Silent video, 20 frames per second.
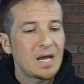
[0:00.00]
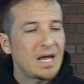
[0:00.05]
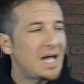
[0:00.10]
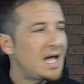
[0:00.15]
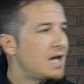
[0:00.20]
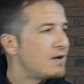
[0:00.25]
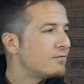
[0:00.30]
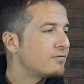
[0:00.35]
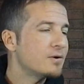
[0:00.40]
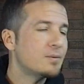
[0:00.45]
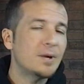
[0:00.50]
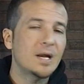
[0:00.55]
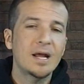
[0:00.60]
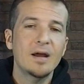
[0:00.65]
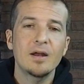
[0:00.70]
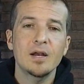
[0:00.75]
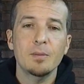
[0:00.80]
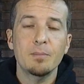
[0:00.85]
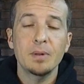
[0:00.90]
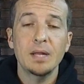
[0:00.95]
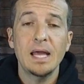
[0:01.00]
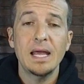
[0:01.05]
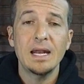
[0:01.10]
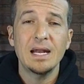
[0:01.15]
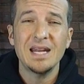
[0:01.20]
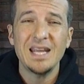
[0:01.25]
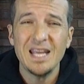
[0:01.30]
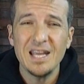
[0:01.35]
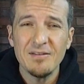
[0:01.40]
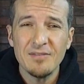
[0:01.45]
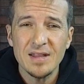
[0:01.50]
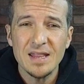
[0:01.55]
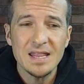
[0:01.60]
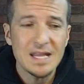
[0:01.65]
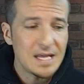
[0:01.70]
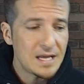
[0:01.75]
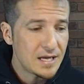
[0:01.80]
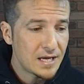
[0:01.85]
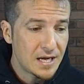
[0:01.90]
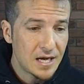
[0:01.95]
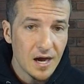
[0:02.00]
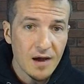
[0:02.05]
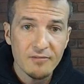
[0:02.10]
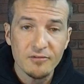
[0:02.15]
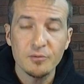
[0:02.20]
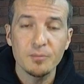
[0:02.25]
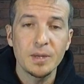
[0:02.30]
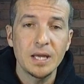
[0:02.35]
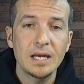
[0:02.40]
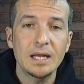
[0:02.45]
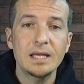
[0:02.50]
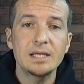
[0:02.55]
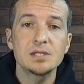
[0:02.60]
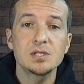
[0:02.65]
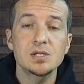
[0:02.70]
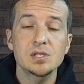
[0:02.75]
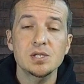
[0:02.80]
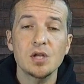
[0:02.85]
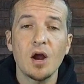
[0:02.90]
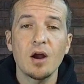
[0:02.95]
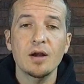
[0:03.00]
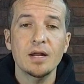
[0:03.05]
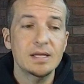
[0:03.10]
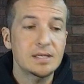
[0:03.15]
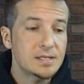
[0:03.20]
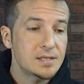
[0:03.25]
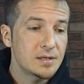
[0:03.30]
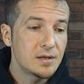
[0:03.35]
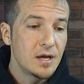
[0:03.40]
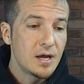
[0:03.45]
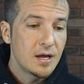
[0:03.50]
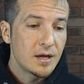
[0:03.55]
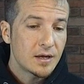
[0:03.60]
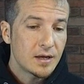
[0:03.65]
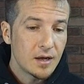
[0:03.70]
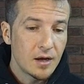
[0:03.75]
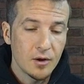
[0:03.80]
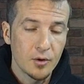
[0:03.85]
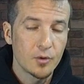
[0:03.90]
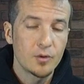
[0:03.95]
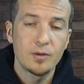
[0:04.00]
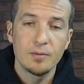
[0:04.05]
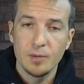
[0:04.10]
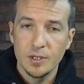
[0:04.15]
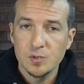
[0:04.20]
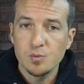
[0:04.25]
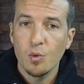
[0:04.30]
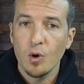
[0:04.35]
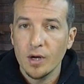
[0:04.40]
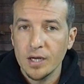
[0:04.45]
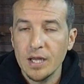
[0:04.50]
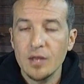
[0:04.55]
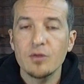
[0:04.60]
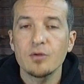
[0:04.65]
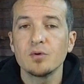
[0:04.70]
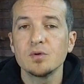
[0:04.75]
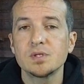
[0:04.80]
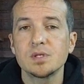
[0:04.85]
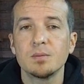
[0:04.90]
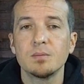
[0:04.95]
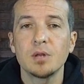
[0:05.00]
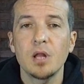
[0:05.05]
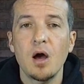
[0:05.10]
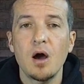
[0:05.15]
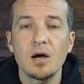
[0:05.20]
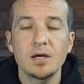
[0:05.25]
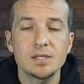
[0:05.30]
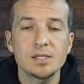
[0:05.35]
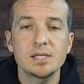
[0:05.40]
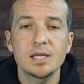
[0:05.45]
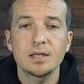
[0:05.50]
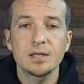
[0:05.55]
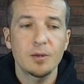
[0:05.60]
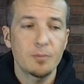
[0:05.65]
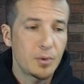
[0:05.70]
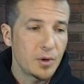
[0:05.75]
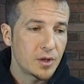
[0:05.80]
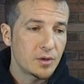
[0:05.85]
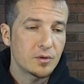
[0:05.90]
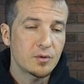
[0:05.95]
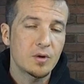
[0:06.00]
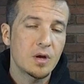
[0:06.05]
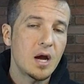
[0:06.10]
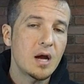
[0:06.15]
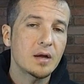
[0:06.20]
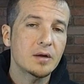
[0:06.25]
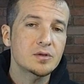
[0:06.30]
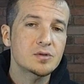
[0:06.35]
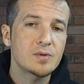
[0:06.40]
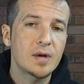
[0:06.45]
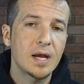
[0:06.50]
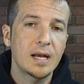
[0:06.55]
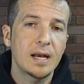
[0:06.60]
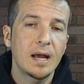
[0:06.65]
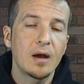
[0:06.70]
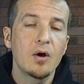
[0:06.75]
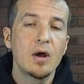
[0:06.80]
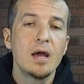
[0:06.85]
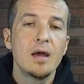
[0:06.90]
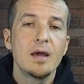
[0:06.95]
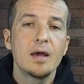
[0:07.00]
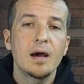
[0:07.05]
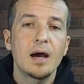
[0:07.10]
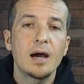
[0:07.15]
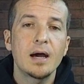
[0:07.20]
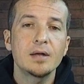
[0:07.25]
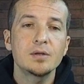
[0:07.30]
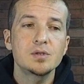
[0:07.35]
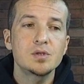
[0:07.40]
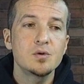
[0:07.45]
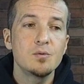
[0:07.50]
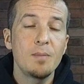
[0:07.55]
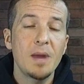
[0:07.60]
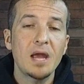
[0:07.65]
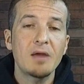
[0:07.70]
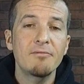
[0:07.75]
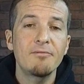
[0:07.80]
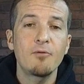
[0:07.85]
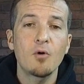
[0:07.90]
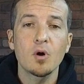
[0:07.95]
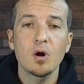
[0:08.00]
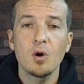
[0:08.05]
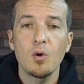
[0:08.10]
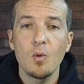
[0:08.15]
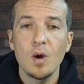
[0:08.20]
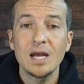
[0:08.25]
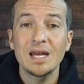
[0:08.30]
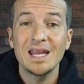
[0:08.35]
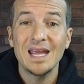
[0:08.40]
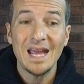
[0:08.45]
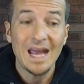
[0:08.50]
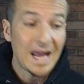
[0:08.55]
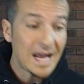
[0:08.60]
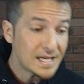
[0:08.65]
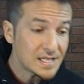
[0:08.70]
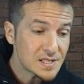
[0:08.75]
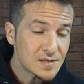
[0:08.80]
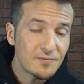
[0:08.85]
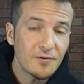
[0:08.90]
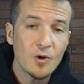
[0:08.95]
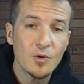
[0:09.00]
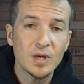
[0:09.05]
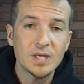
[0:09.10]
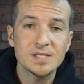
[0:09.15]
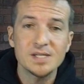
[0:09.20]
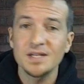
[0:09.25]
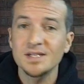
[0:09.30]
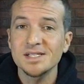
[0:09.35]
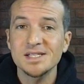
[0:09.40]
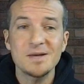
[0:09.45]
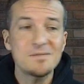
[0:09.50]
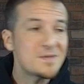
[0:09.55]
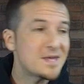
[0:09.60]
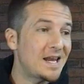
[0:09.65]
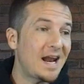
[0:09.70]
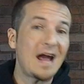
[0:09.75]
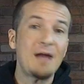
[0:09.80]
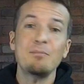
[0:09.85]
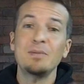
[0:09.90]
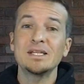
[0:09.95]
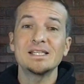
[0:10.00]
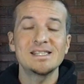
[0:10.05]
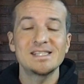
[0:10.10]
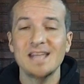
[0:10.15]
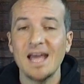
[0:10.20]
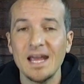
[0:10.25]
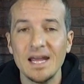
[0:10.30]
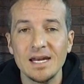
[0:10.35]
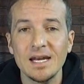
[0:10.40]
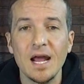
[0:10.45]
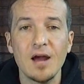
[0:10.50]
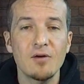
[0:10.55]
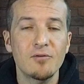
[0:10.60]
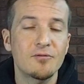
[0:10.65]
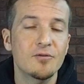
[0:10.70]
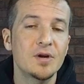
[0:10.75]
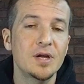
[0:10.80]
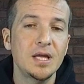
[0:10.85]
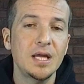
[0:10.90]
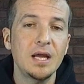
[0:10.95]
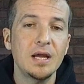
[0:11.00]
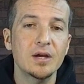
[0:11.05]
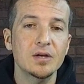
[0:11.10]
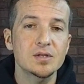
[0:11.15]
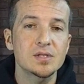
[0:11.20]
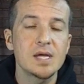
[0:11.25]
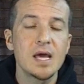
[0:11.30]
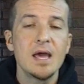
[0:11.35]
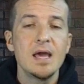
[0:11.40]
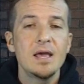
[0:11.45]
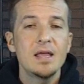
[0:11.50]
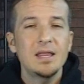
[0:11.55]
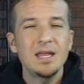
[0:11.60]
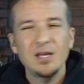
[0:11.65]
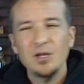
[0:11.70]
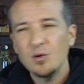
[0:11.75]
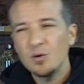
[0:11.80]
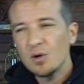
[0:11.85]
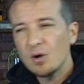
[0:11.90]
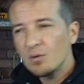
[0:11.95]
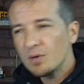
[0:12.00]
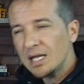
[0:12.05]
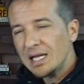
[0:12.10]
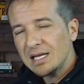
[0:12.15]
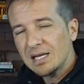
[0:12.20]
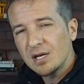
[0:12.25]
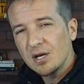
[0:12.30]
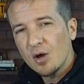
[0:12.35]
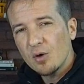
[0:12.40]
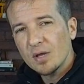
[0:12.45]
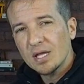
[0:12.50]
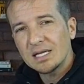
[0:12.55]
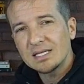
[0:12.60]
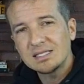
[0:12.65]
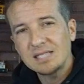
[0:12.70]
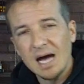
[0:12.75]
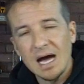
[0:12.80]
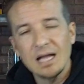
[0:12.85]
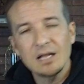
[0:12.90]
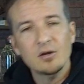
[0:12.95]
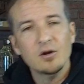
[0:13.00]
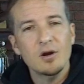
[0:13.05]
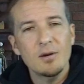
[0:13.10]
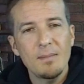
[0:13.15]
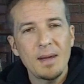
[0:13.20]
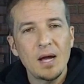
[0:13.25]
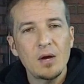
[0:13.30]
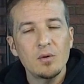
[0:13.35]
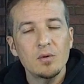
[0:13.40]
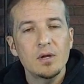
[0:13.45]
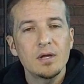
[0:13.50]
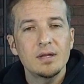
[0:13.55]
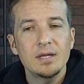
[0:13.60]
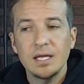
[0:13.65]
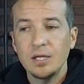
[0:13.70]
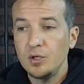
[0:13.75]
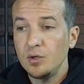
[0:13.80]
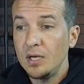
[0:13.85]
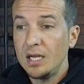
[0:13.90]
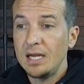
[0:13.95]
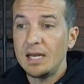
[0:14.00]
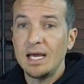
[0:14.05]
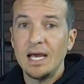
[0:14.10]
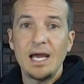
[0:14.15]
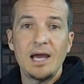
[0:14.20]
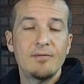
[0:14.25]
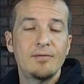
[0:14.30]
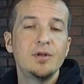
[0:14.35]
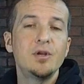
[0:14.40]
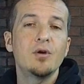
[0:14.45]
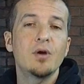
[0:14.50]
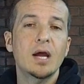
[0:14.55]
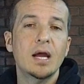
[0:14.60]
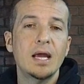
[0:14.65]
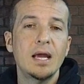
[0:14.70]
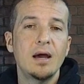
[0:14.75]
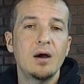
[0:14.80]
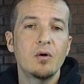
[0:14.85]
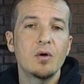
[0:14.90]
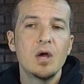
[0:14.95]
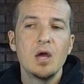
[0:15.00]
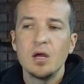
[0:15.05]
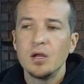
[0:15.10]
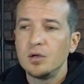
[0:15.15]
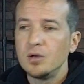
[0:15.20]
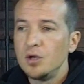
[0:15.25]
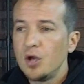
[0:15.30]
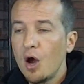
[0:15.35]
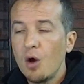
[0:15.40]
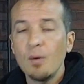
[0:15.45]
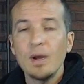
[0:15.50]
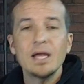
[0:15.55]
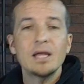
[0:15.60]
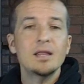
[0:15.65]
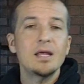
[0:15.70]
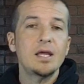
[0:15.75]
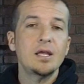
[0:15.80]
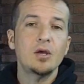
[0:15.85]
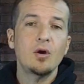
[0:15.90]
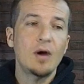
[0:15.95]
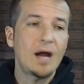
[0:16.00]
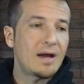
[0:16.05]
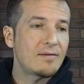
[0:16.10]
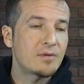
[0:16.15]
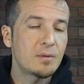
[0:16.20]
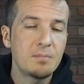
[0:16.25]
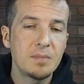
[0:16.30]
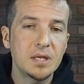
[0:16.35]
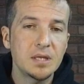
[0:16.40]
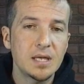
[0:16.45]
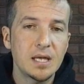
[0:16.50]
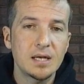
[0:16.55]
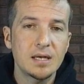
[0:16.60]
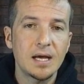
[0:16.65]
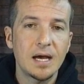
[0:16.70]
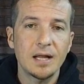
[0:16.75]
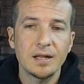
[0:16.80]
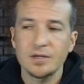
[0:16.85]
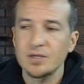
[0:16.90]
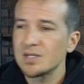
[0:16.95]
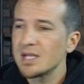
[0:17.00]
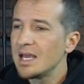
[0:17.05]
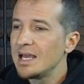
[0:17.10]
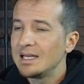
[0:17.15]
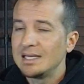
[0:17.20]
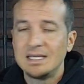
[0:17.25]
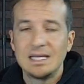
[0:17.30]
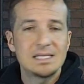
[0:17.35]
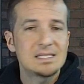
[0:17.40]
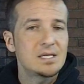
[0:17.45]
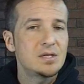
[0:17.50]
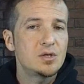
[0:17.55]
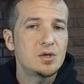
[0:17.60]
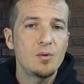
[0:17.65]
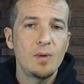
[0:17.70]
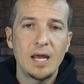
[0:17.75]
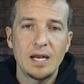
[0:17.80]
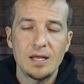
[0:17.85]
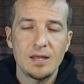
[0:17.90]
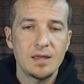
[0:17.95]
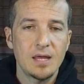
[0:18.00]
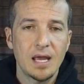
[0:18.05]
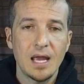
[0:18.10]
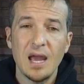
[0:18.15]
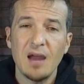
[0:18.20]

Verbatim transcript: Everybody on the planet, even the government, is starting to uh, is working through some laws that they're putting through Congress right now uh, to make 401ks focus on something I've been saying now for years that you don't need to know the dollar amount that you need to have in your account. Knowing that you'll have a million dollars doesn't do anything.